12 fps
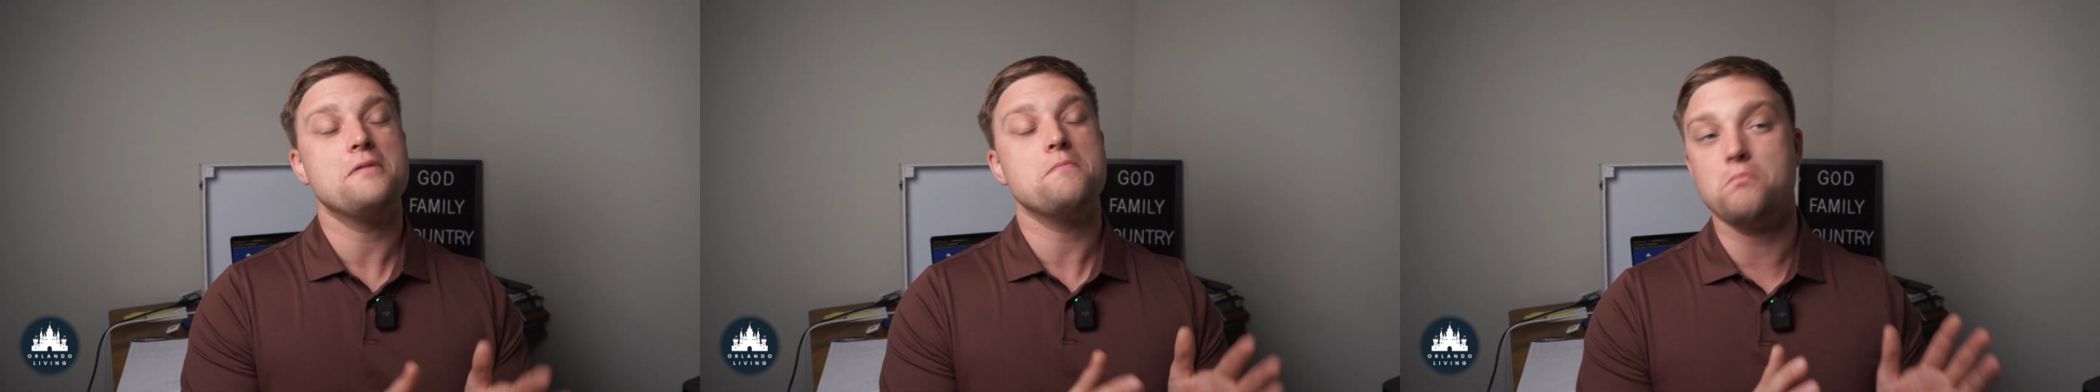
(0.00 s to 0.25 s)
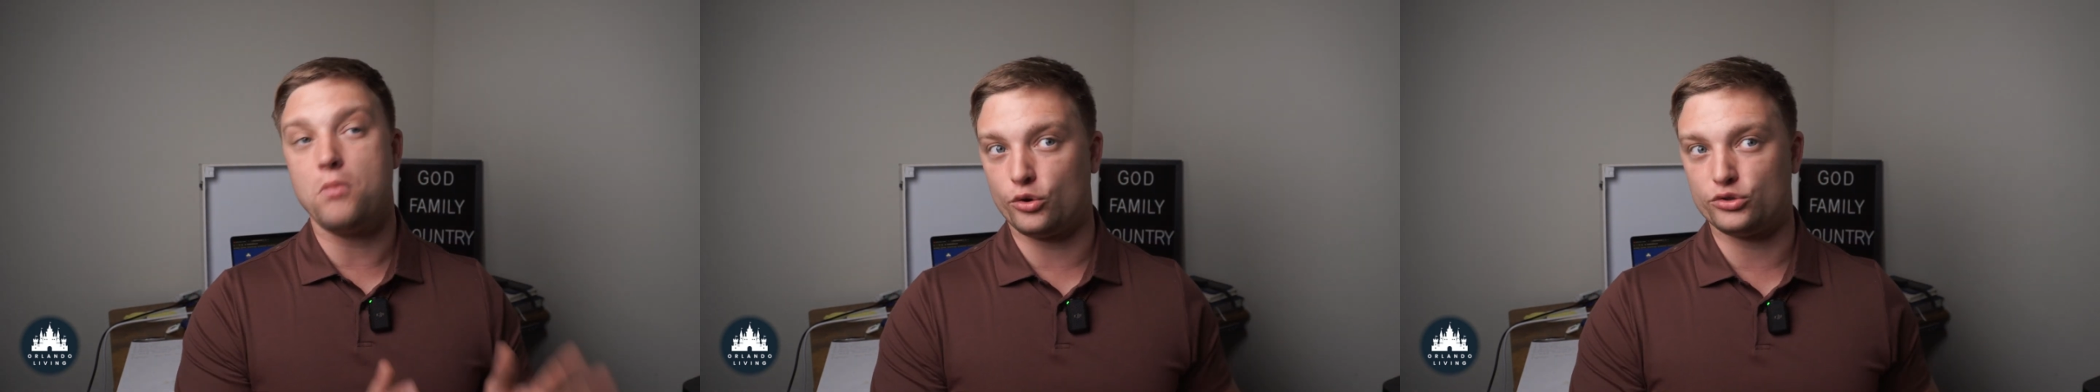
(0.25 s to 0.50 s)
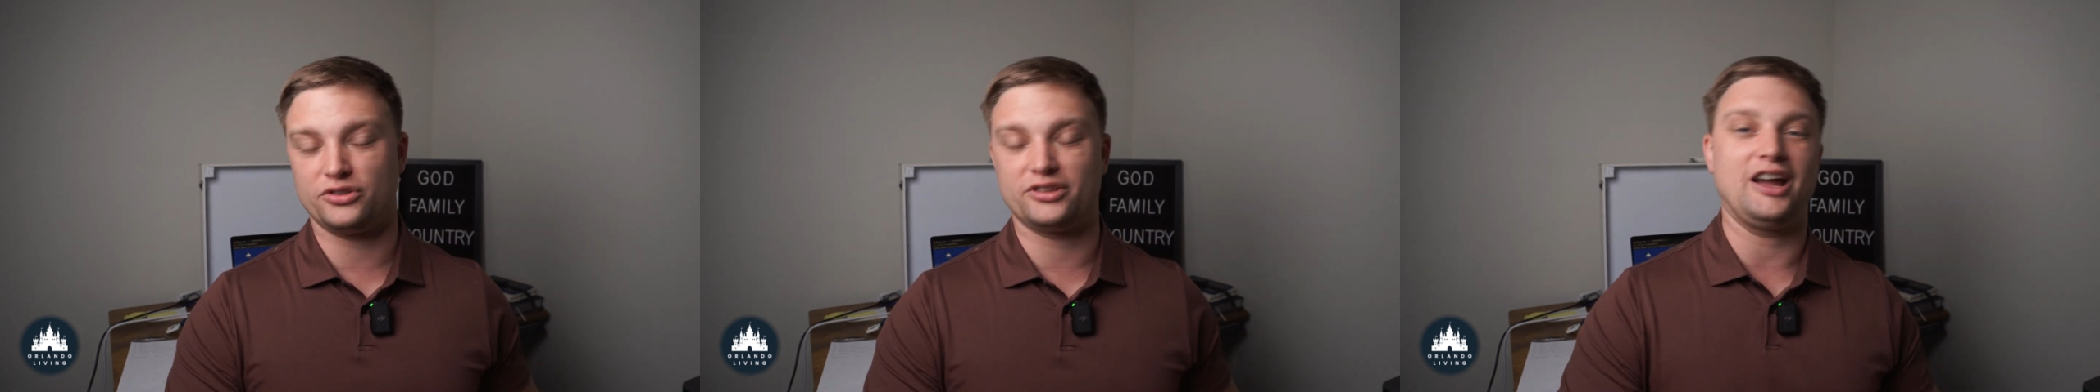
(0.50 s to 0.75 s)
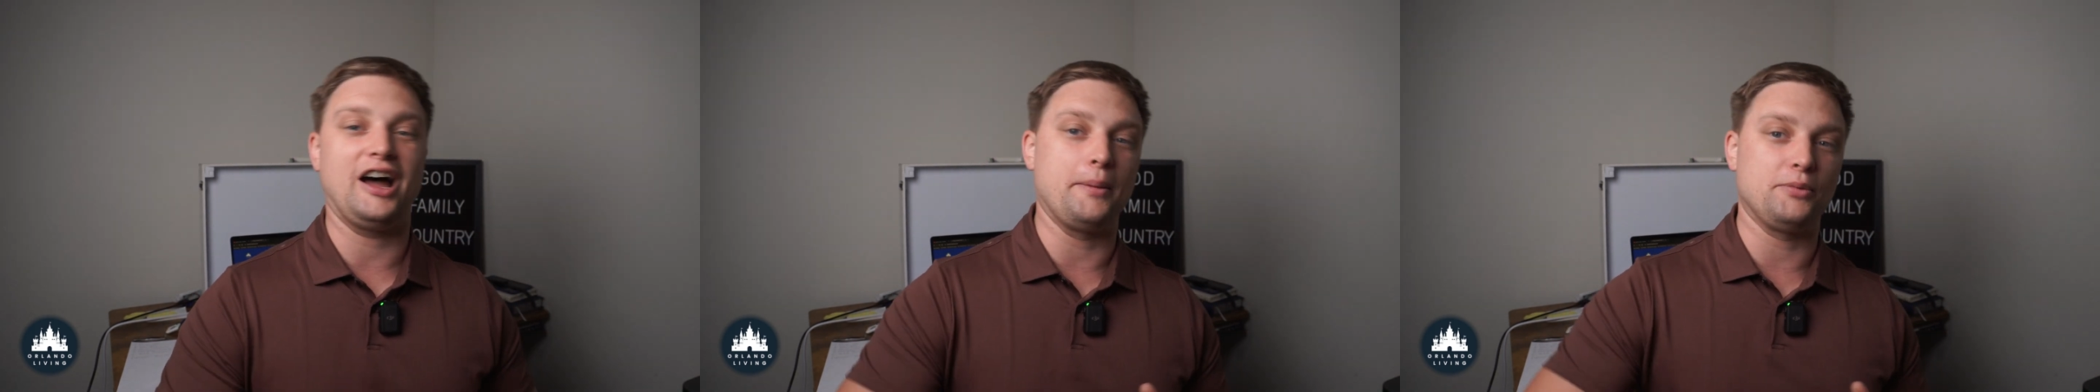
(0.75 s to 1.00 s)
most of the
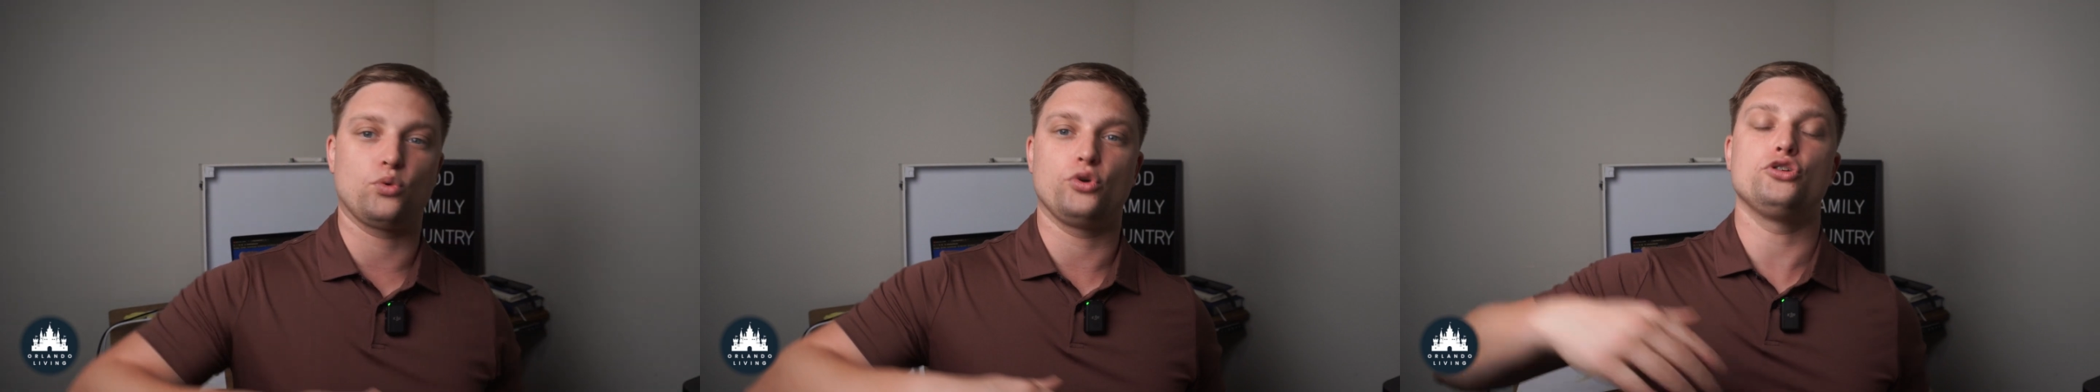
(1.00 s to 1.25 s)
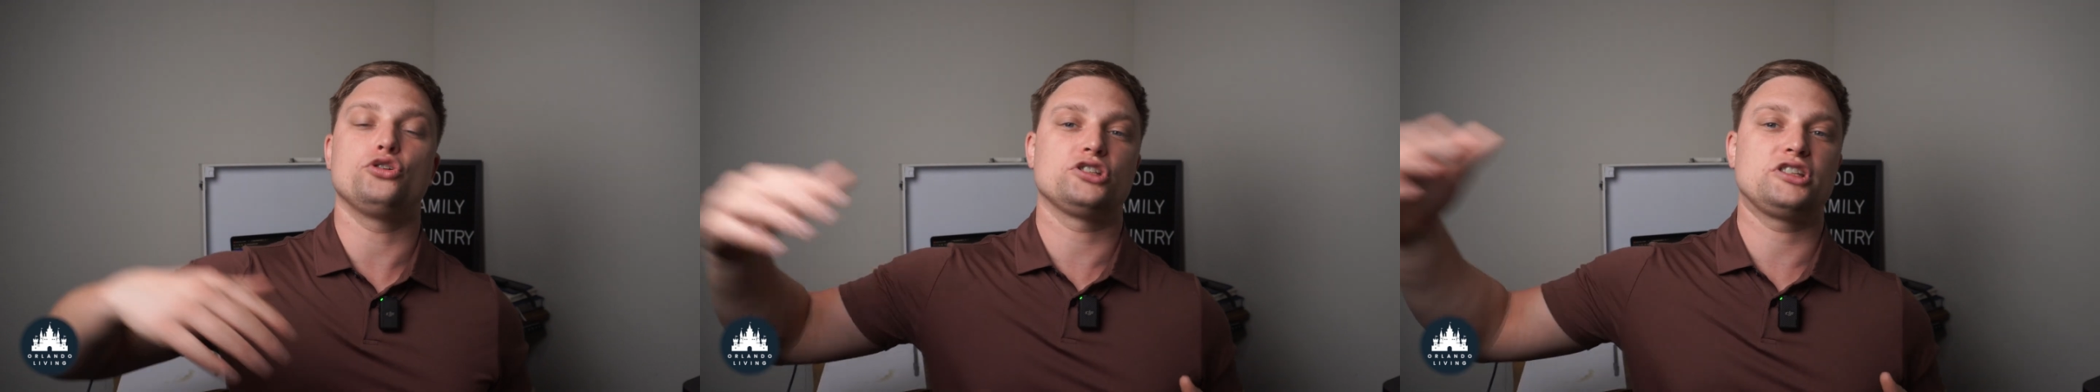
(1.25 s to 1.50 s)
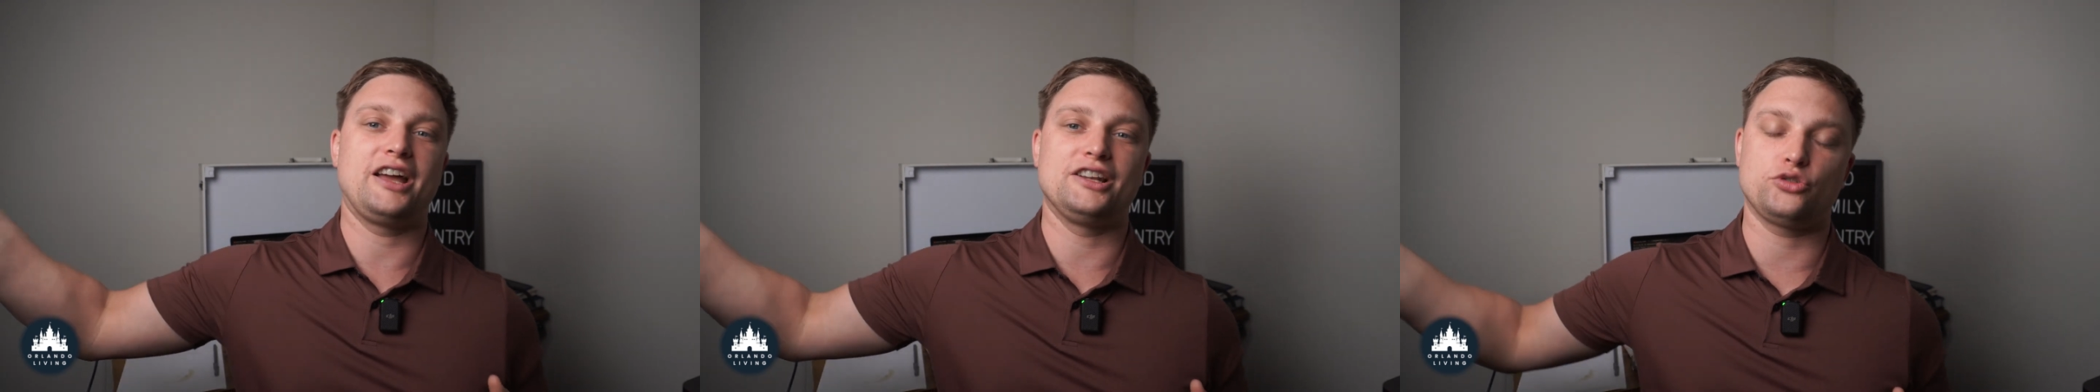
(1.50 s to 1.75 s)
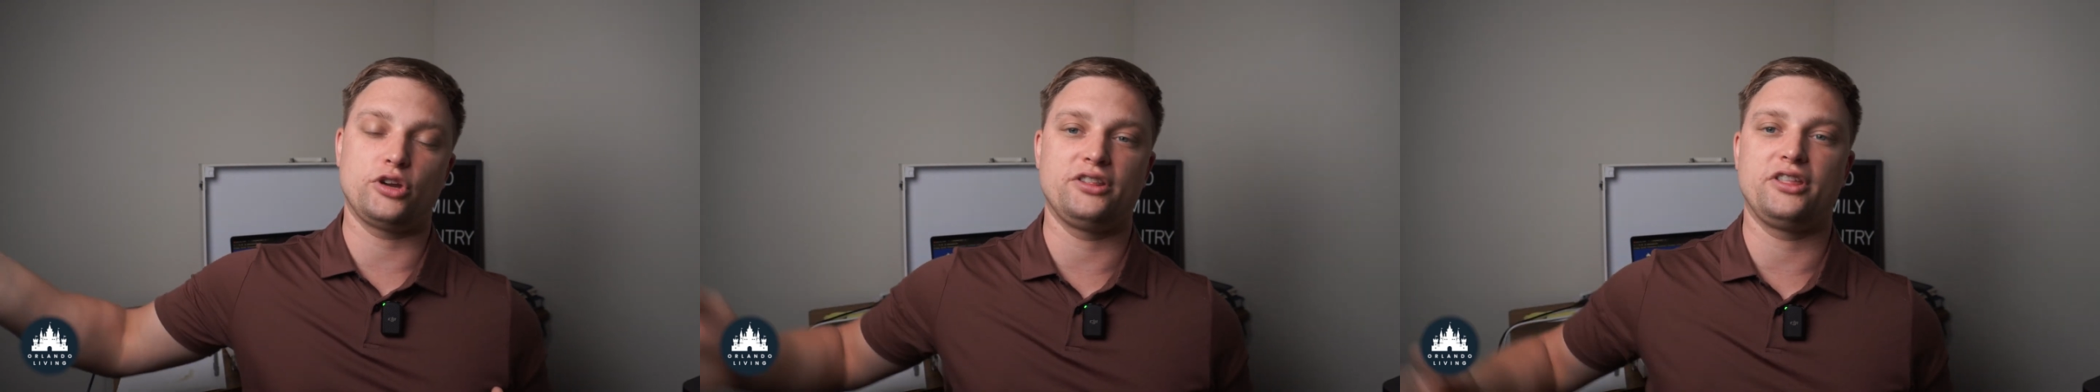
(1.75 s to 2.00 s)
time to where you can just head
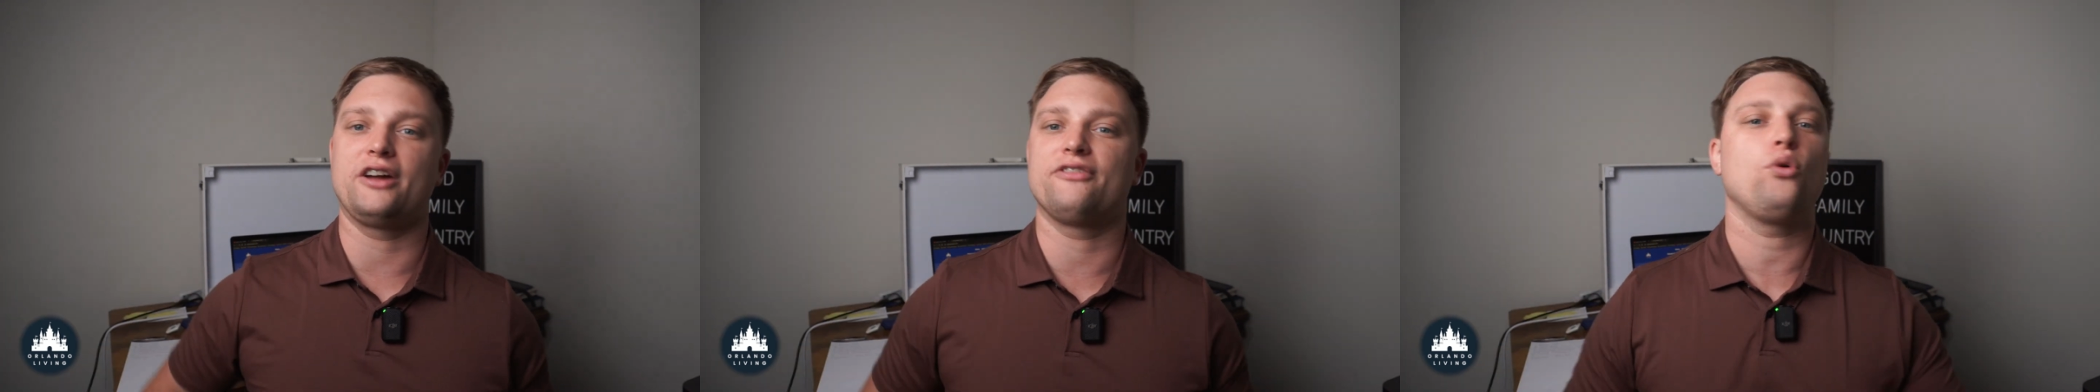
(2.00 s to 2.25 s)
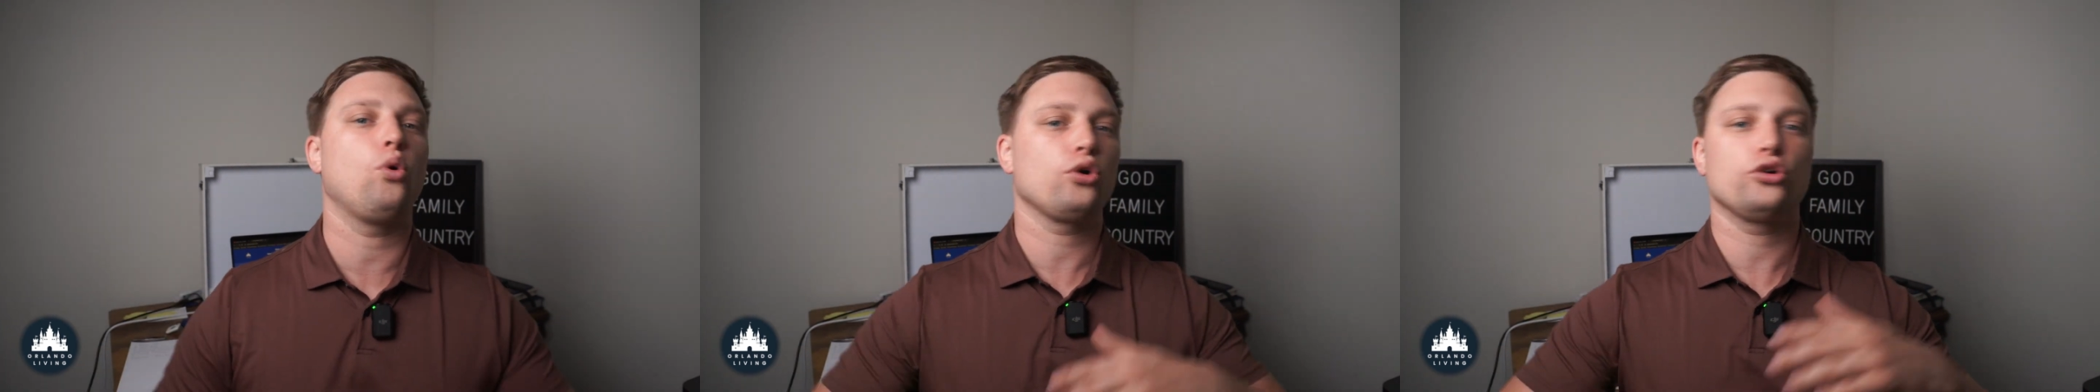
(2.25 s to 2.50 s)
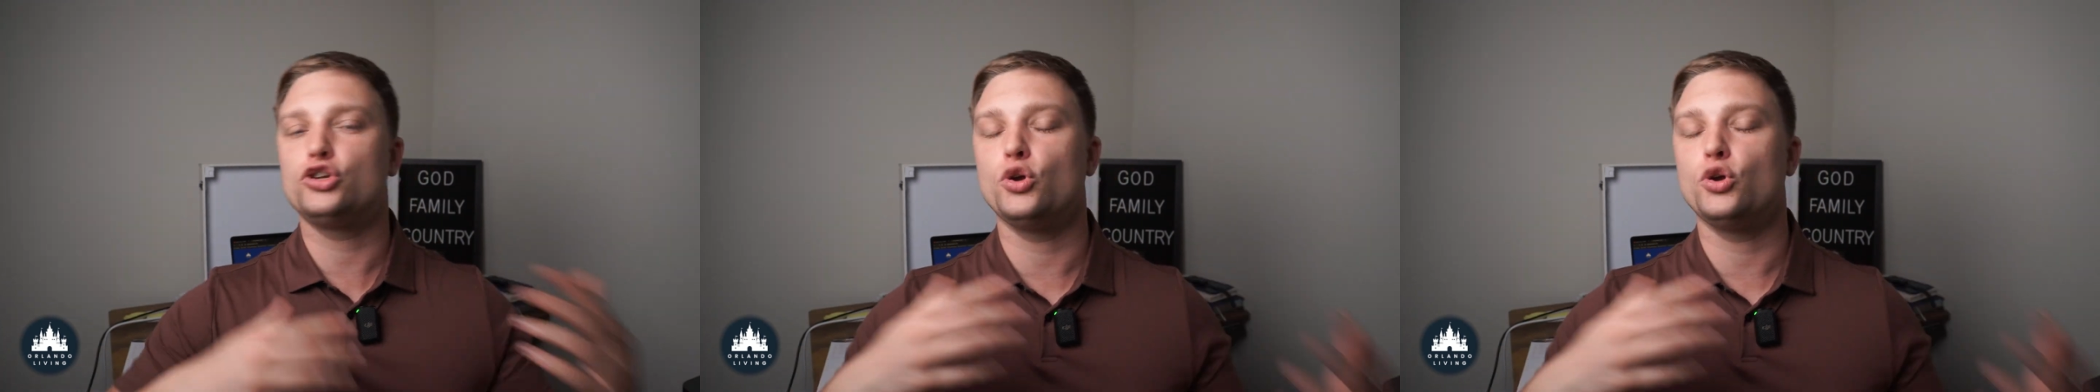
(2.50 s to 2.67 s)
straight to the I-4,